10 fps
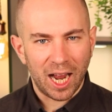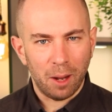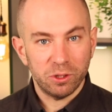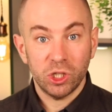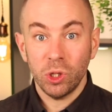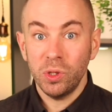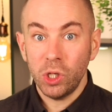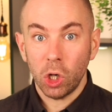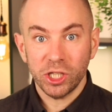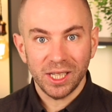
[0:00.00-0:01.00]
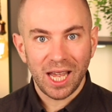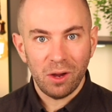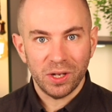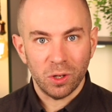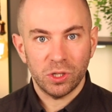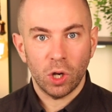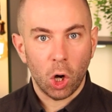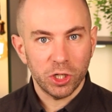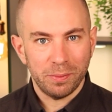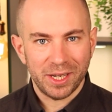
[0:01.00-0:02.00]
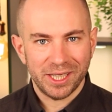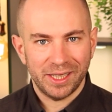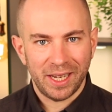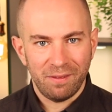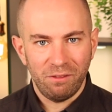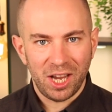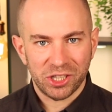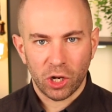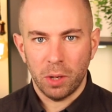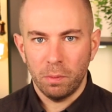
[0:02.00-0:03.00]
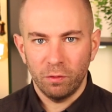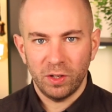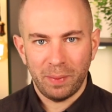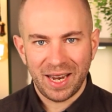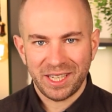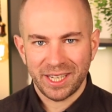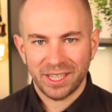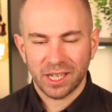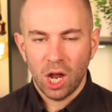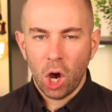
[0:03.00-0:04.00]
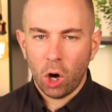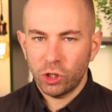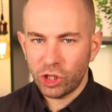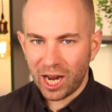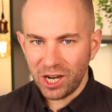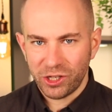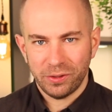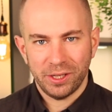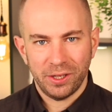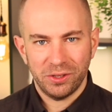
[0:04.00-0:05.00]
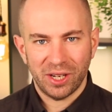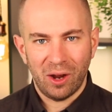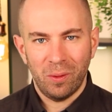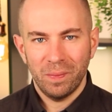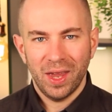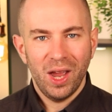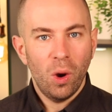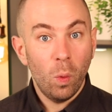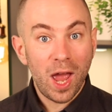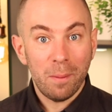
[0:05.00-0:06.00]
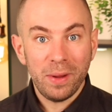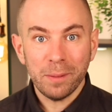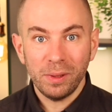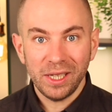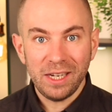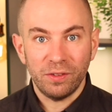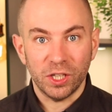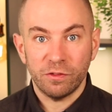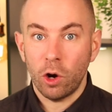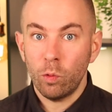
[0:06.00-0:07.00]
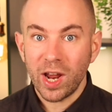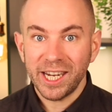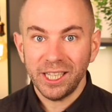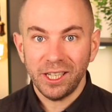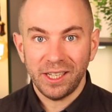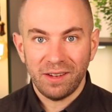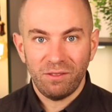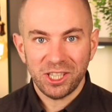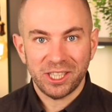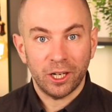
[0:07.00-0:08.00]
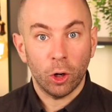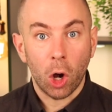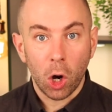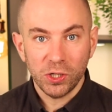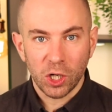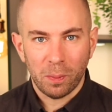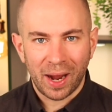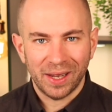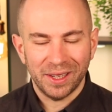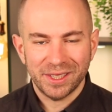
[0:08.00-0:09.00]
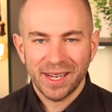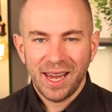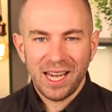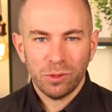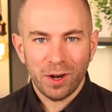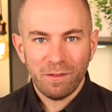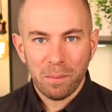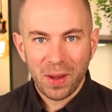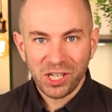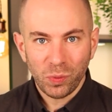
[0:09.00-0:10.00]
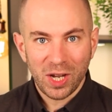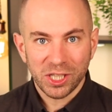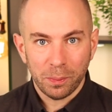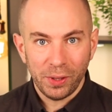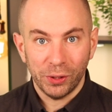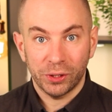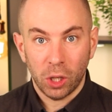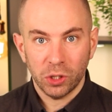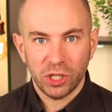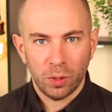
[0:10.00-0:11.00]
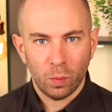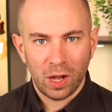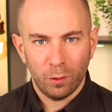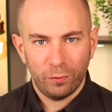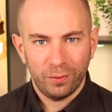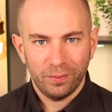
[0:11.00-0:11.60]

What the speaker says: apps do not allow you to automatically invest on a monthly basis, or charge you to do so. We're big believers that regularly investing on autopilot is one of the best ways to build long-term wealth.